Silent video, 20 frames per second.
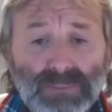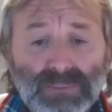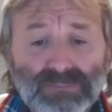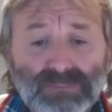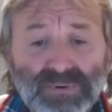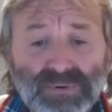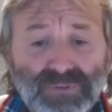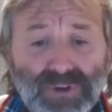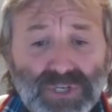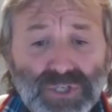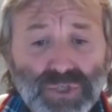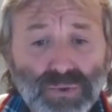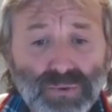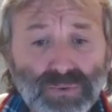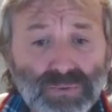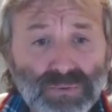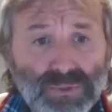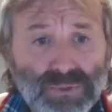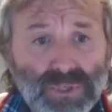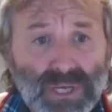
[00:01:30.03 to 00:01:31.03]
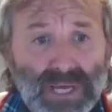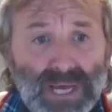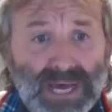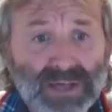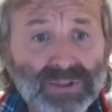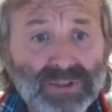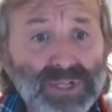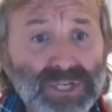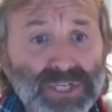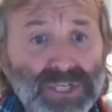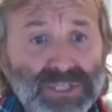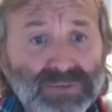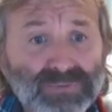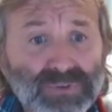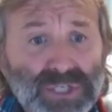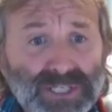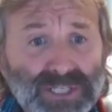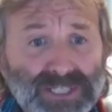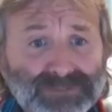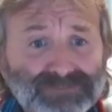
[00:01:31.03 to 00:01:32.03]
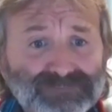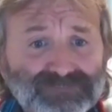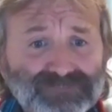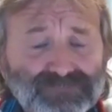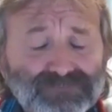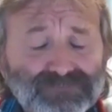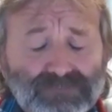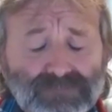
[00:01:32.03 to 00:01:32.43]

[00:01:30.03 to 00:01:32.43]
professional athletes at the time.